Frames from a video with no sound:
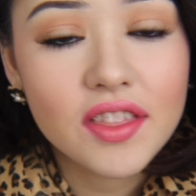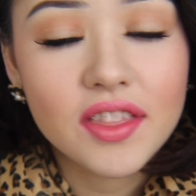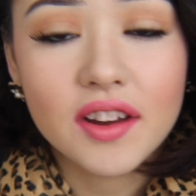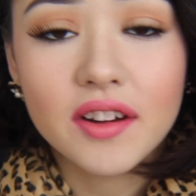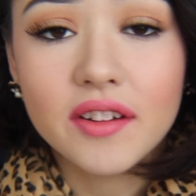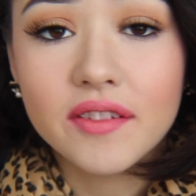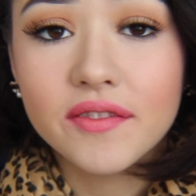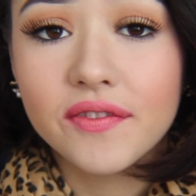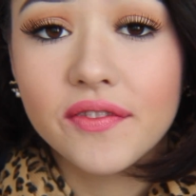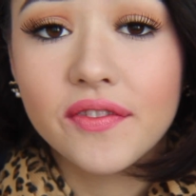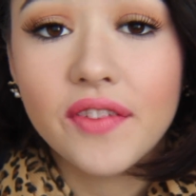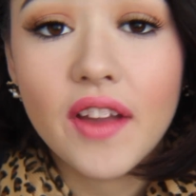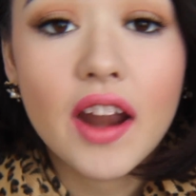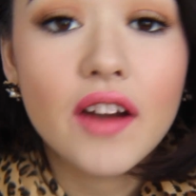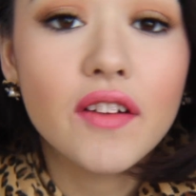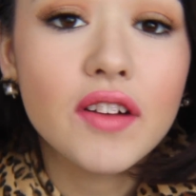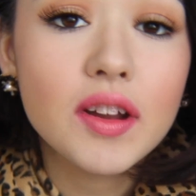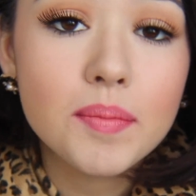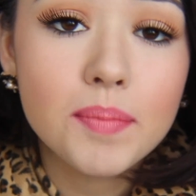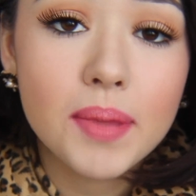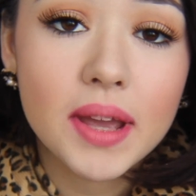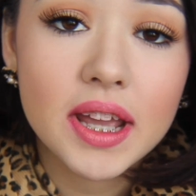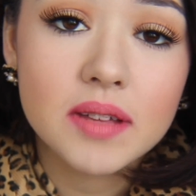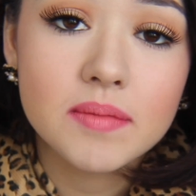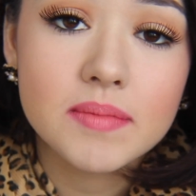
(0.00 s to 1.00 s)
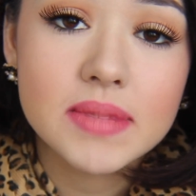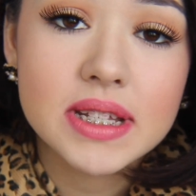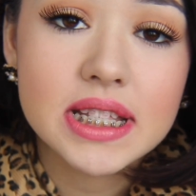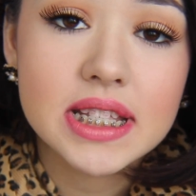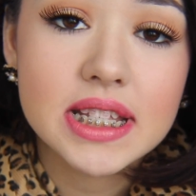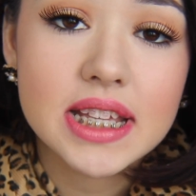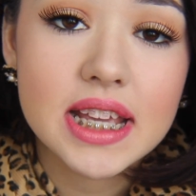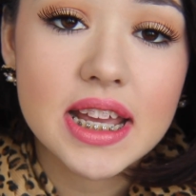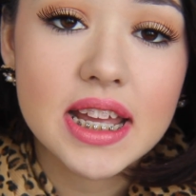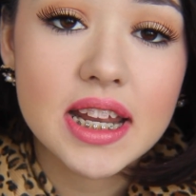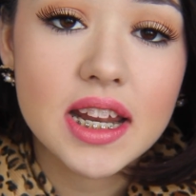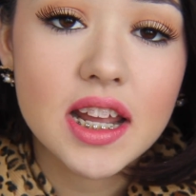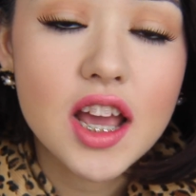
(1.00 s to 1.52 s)
They're very
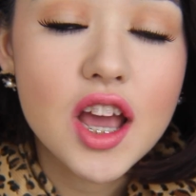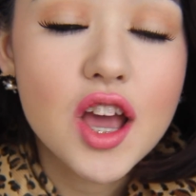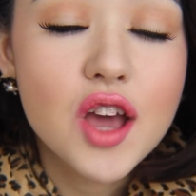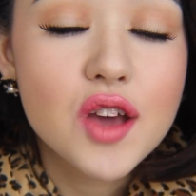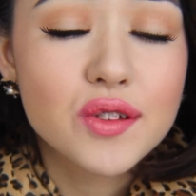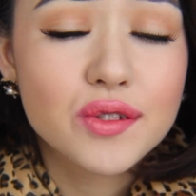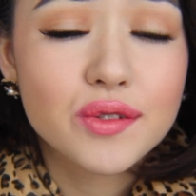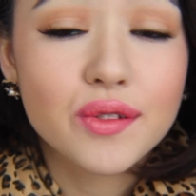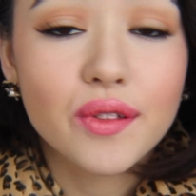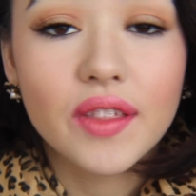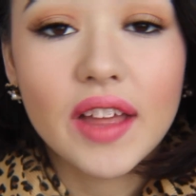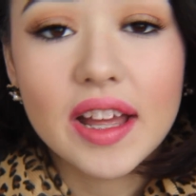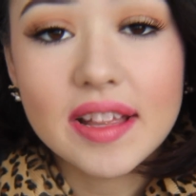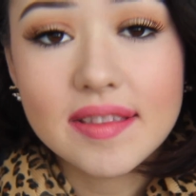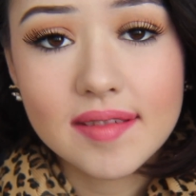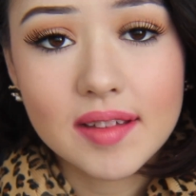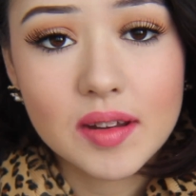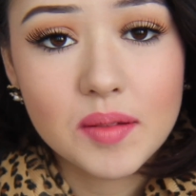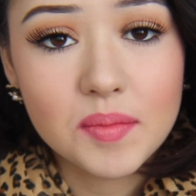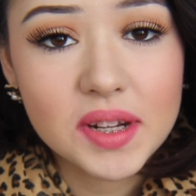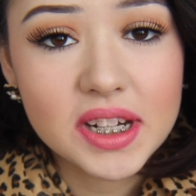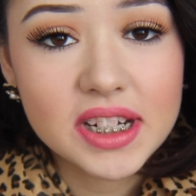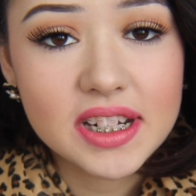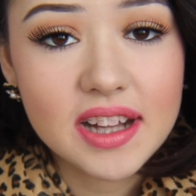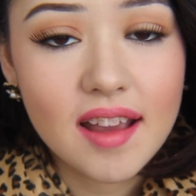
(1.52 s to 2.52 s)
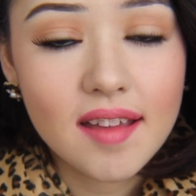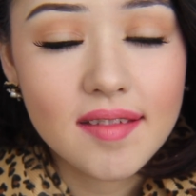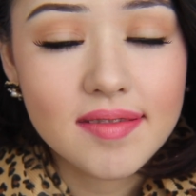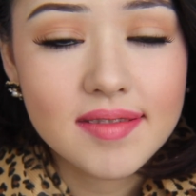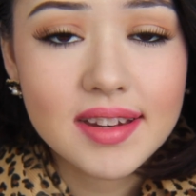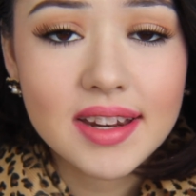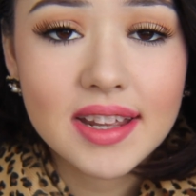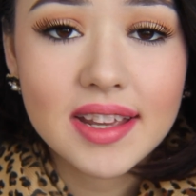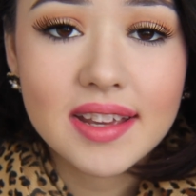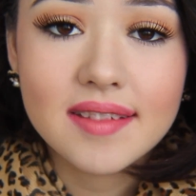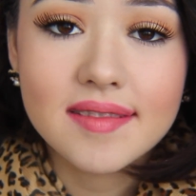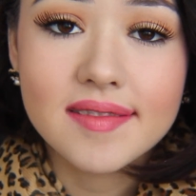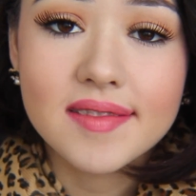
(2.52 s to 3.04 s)
pigmented, so that's going to be nice
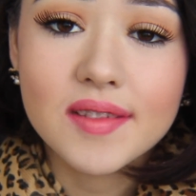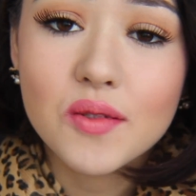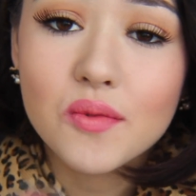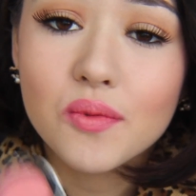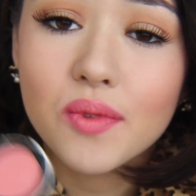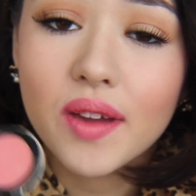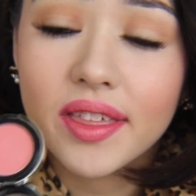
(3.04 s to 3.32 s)
and easy.